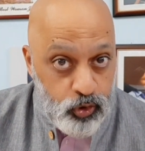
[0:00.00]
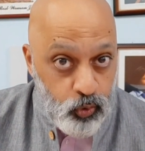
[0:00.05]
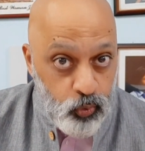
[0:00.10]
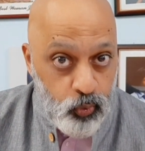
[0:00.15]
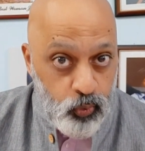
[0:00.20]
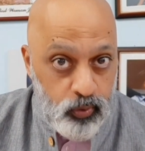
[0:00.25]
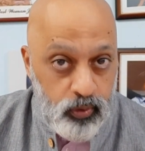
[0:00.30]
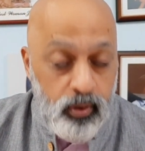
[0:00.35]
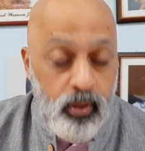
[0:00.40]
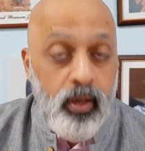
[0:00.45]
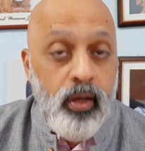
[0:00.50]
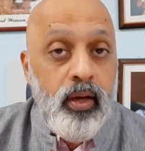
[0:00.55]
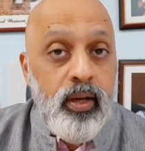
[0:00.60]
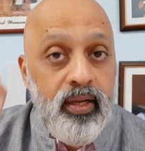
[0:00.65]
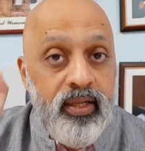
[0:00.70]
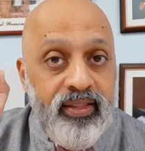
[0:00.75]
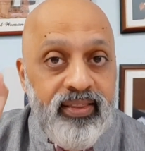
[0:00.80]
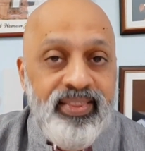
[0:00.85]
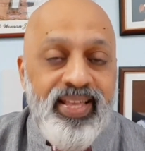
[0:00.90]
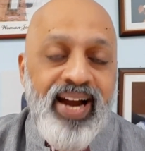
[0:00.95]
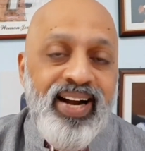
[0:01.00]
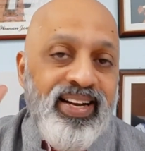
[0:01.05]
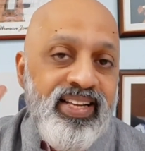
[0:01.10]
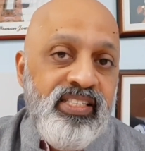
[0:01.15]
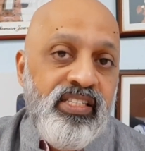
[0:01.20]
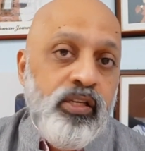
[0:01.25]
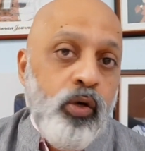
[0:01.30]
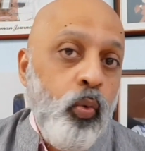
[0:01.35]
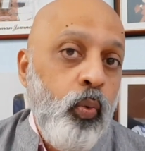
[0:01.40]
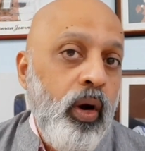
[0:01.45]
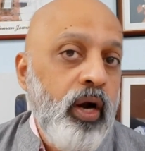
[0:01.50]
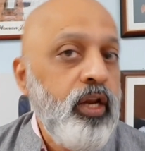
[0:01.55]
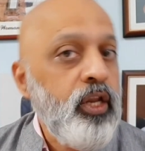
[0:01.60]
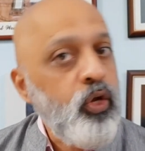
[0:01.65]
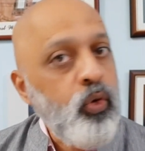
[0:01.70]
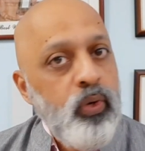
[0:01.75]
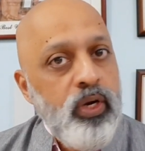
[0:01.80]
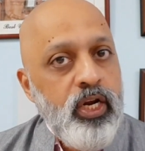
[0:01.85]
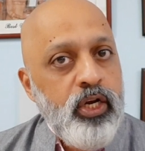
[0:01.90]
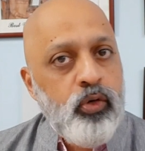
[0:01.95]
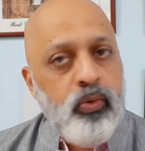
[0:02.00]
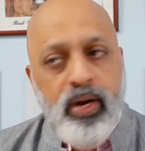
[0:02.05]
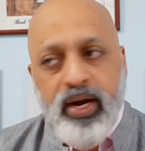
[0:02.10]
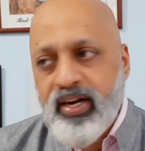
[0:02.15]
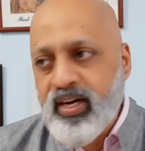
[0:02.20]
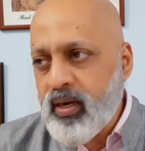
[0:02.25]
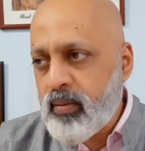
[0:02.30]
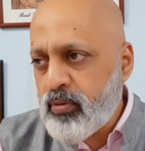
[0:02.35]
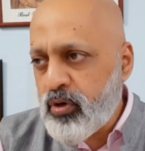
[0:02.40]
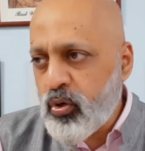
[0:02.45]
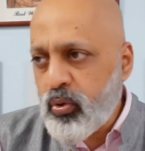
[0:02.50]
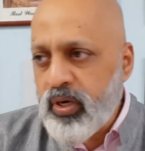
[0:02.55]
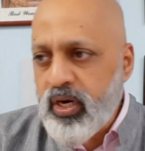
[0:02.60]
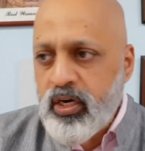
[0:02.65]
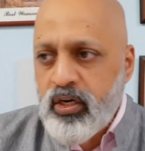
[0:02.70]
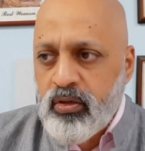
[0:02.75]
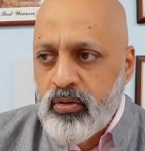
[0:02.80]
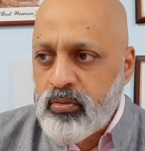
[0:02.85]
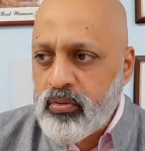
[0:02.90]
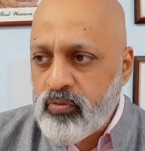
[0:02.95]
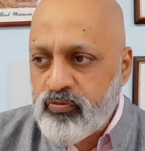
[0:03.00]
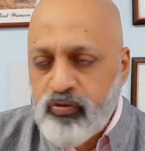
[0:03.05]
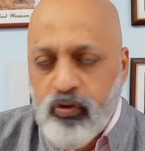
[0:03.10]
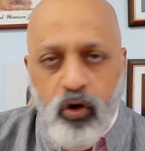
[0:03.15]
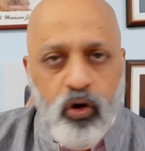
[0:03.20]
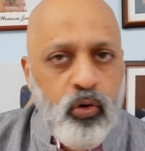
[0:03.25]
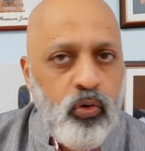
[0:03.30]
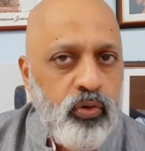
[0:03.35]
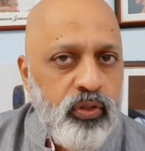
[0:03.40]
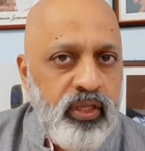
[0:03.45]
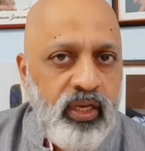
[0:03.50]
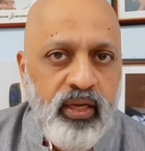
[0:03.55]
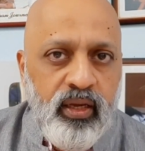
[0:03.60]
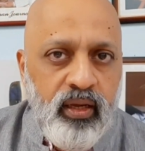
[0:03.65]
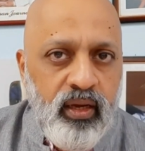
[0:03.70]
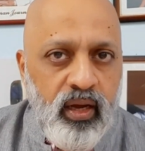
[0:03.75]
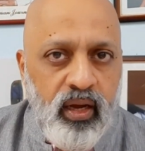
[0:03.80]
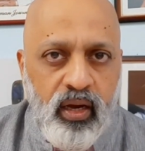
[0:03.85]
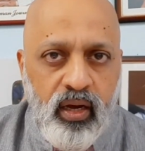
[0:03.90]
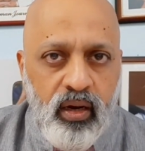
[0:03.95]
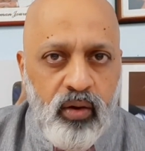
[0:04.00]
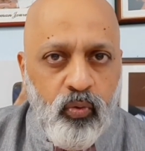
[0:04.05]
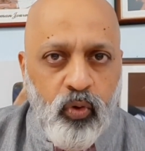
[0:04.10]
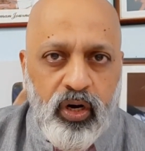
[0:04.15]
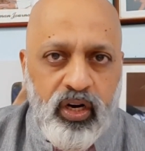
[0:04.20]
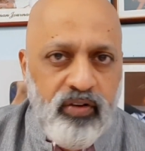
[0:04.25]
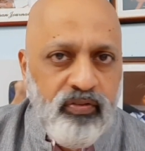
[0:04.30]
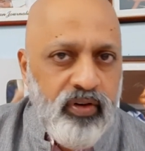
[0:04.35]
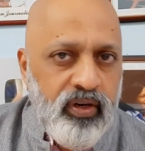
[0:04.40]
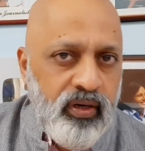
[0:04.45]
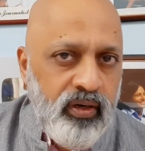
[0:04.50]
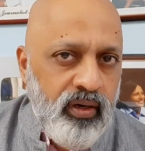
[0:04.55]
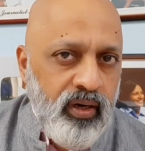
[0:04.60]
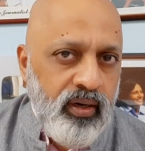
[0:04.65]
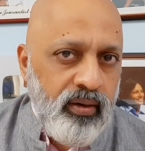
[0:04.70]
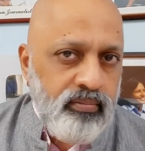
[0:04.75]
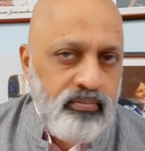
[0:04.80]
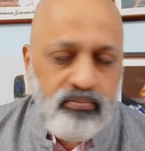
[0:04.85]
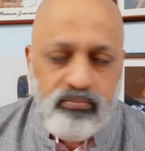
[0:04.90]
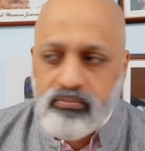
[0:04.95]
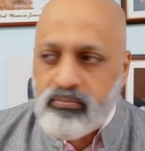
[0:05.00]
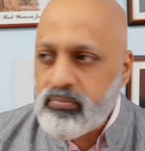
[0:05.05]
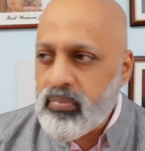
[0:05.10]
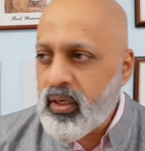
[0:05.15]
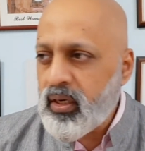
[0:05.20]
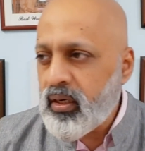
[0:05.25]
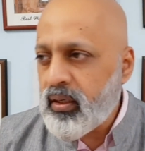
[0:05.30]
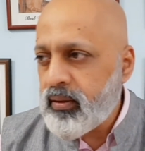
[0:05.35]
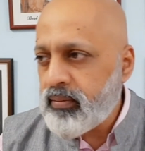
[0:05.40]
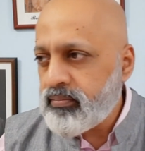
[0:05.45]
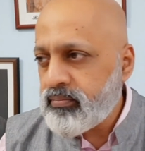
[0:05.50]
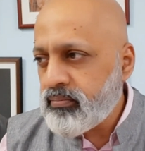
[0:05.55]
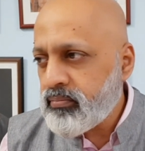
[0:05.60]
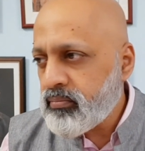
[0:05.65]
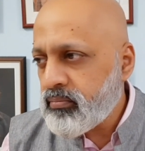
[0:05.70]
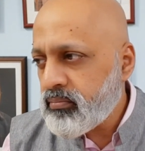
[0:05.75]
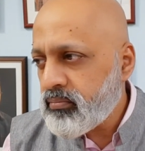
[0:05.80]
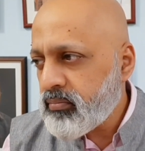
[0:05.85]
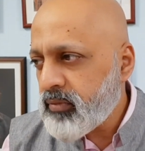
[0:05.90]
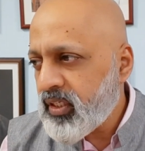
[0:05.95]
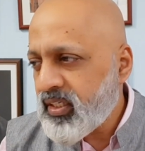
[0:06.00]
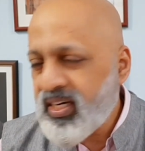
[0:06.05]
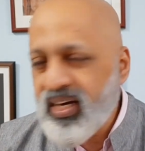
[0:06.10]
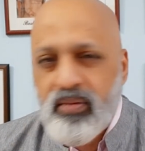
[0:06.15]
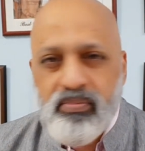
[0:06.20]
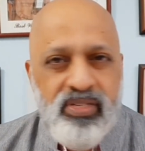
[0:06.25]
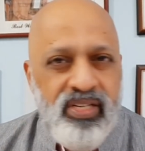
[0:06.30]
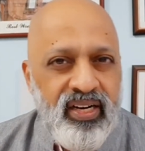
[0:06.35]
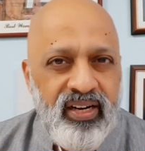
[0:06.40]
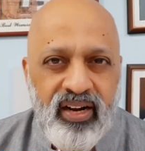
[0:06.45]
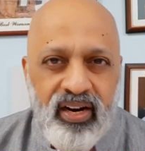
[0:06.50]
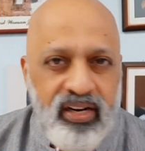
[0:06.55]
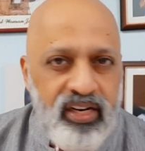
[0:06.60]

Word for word: 2. That is the one you need to attempt. You need to follow the whatever um, uh, terms and